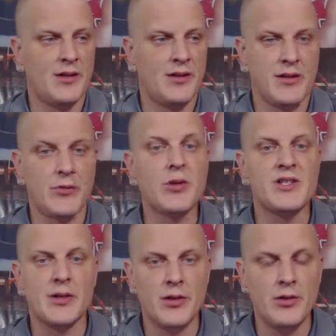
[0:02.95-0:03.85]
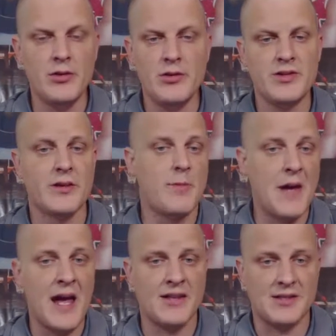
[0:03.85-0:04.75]
the recent news of the
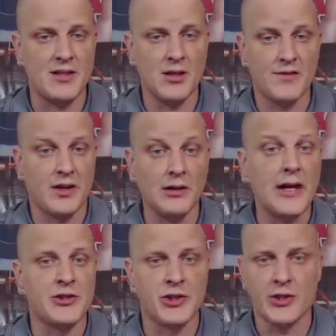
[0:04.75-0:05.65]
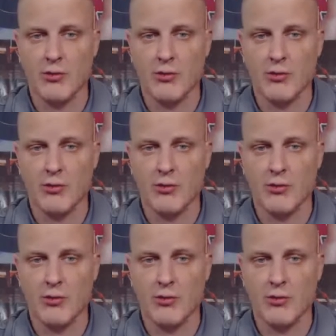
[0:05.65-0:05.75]
passing of the legend,